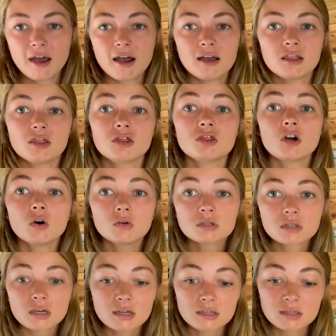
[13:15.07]
And those
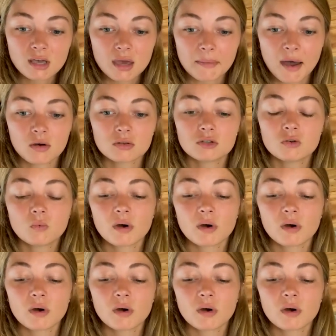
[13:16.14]
things came out to